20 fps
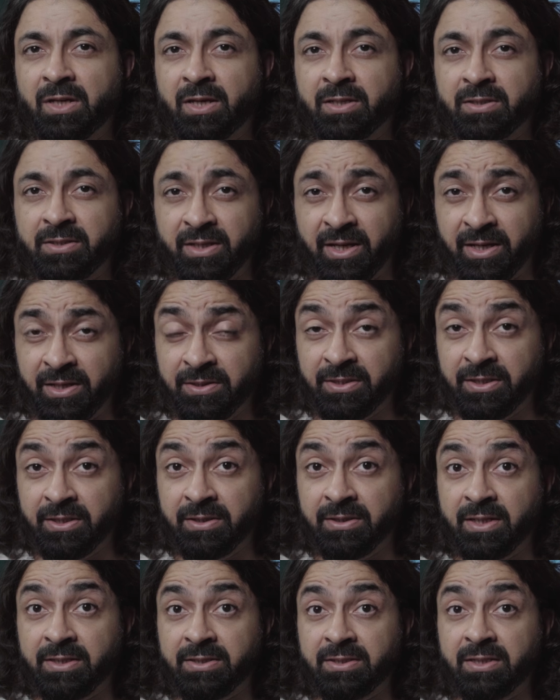And
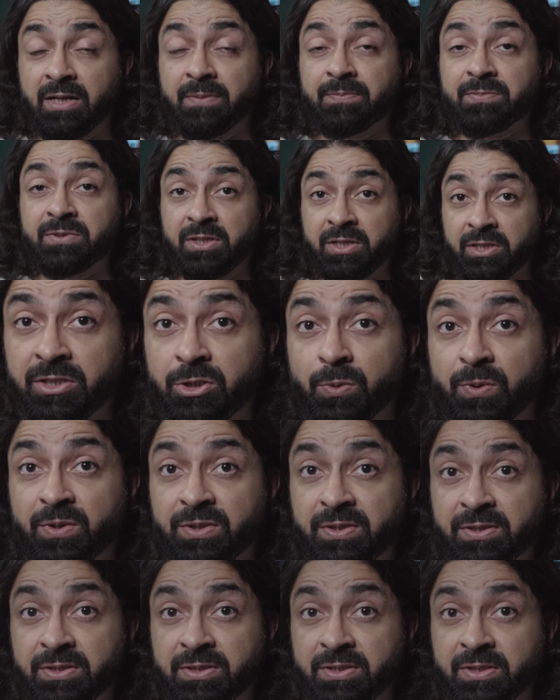anything that comes into
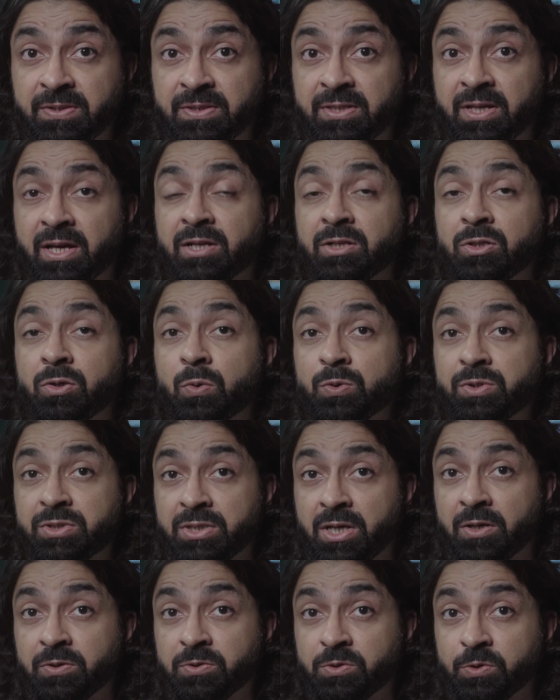existence and goes
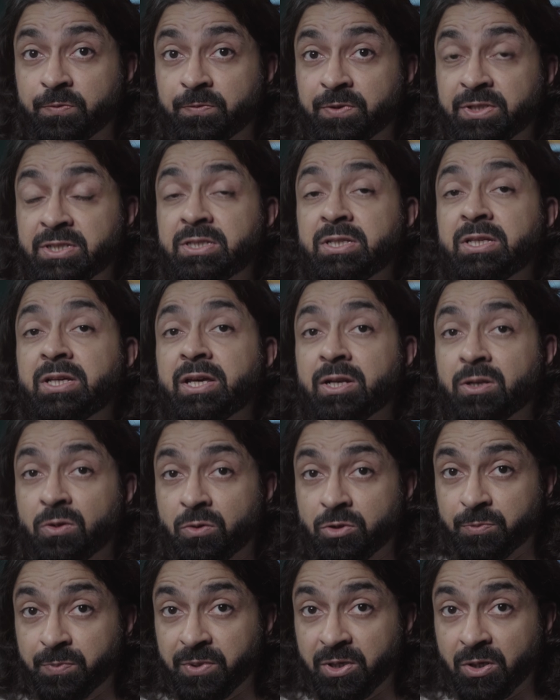out of it
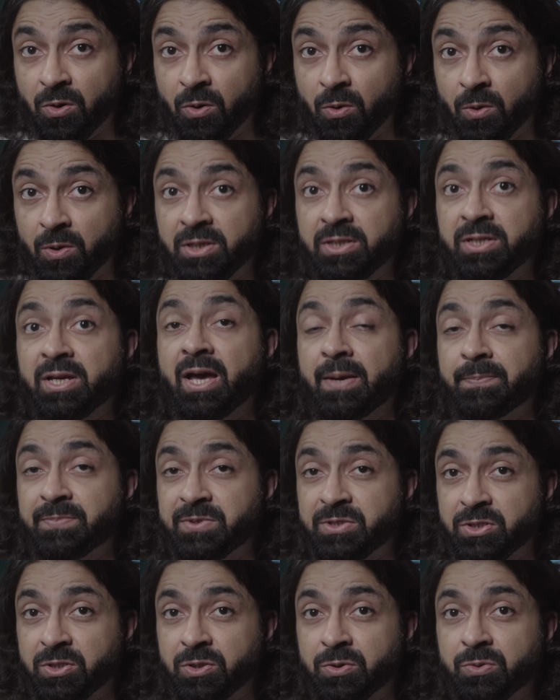cannot be called
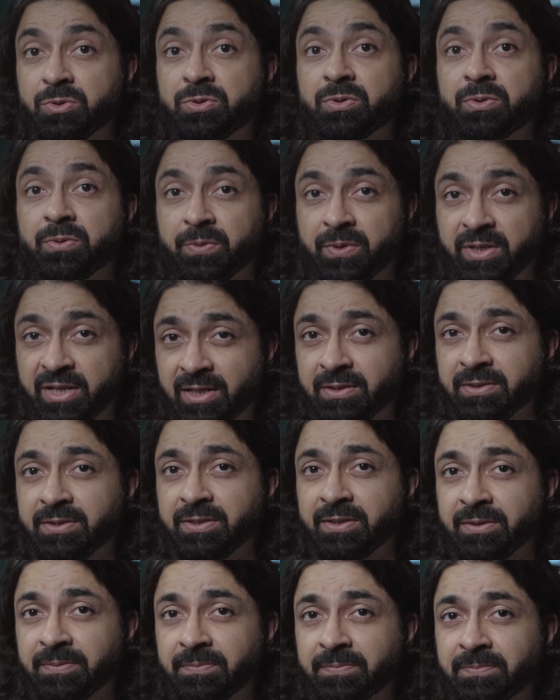absolute
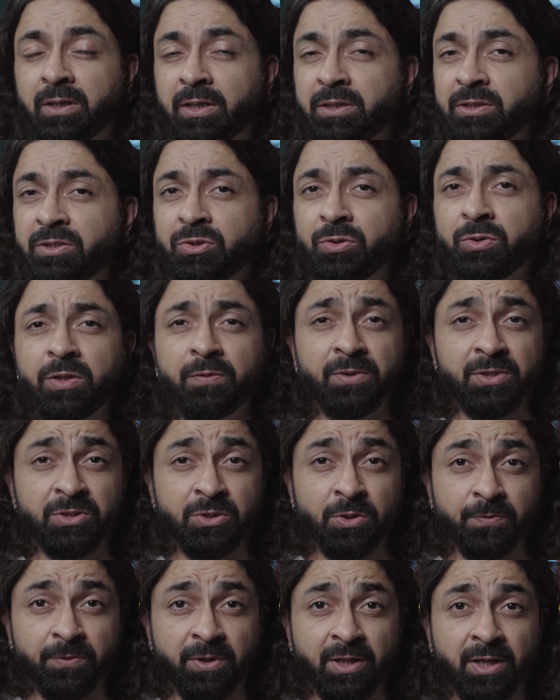reality. In the
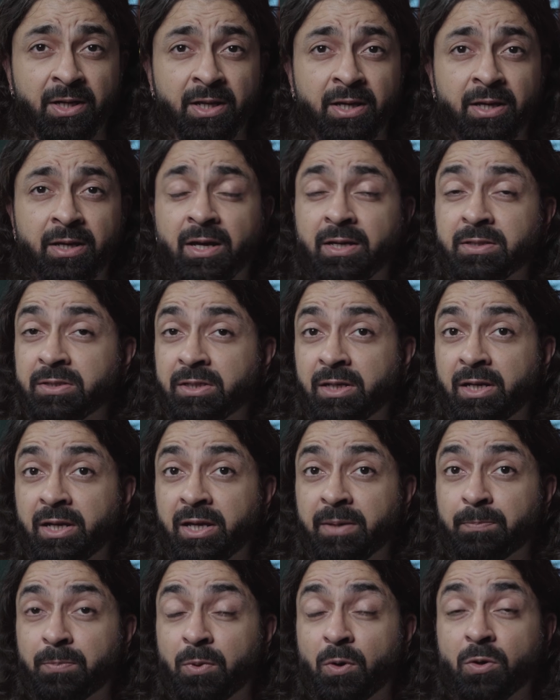universe of clay and
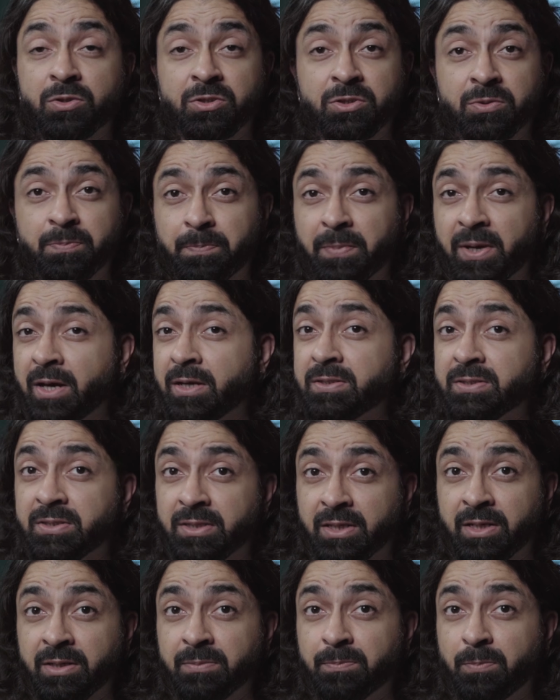clay pots, pans
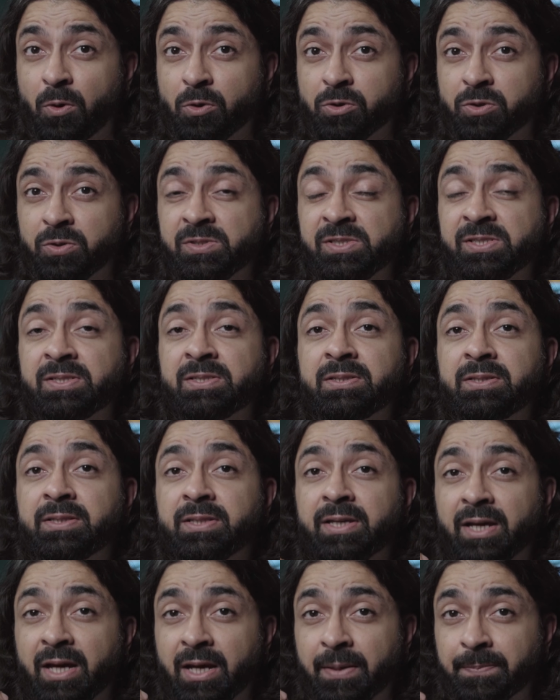and bottles,
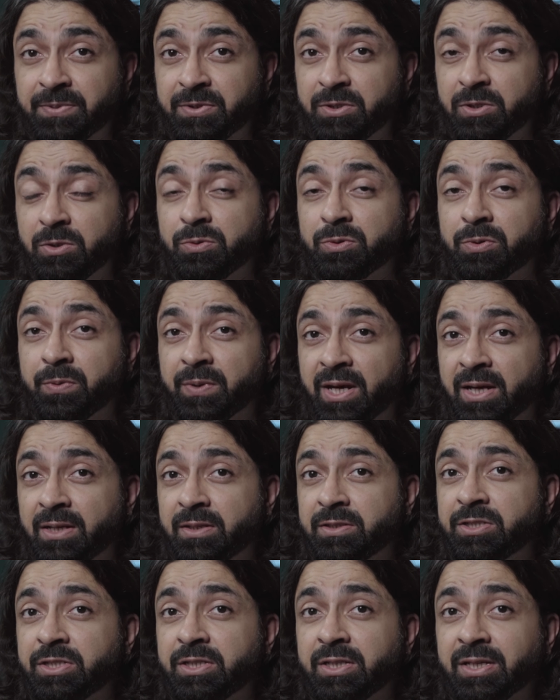the absolute
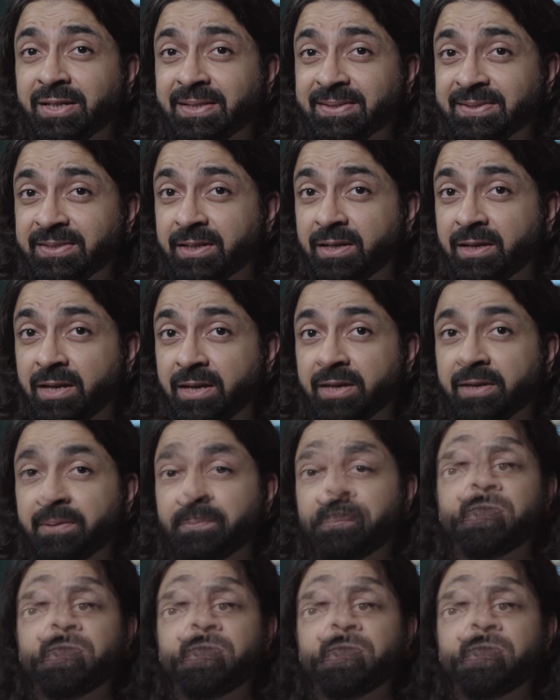reality is clay.